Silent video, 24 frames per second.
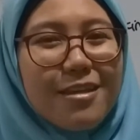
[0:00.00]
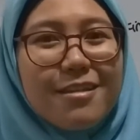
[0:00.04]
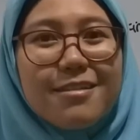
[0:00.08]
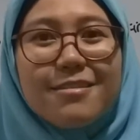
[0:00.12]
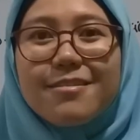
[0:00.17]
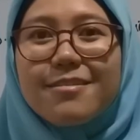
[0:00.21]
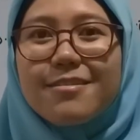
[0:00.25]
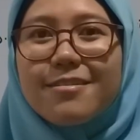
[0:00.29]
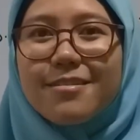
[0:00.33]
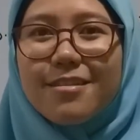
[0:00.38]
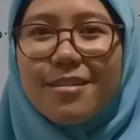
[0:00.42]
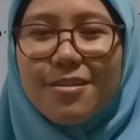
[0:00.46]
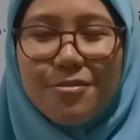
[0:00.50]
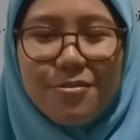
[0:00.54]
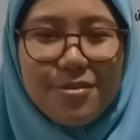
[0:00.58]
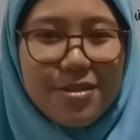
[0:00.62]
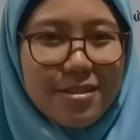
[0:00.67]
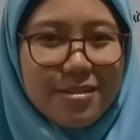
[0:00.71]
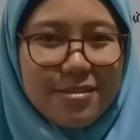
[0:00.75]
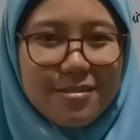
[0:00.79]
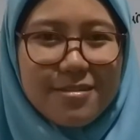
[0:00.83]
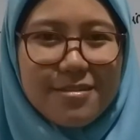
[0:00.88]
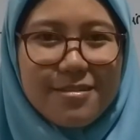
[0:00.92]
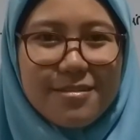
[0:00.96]

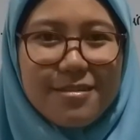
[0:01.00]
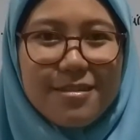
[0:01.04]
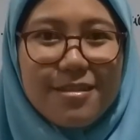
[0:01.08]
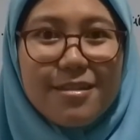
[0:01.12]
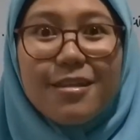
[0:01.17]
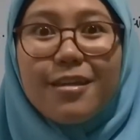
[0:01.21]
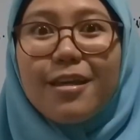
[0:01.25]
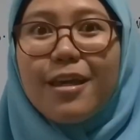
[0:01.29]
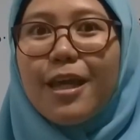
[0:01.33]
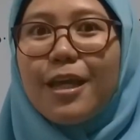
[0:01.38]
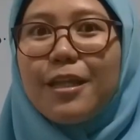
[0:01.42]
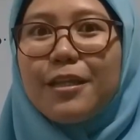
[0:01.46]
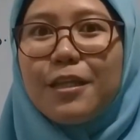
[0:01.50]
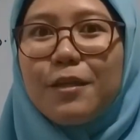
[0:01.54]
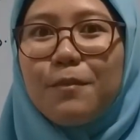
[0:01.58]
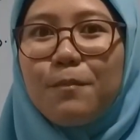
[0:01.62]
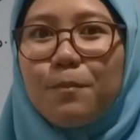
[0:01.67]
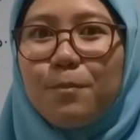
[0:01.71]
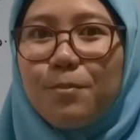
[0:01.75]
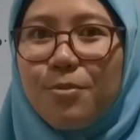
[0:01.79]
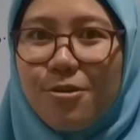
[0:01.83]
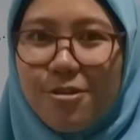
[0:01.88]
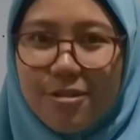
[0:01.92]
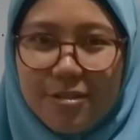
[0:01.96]
serious and
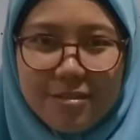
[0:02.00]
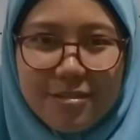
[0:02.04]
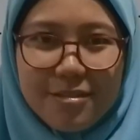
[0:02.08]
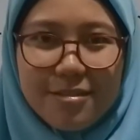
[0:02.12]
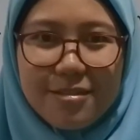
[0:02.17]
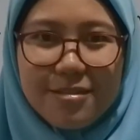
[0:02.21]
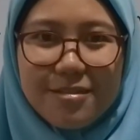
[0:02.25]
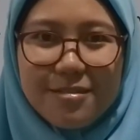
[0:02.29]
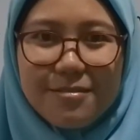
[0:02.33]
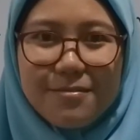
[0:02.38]
important.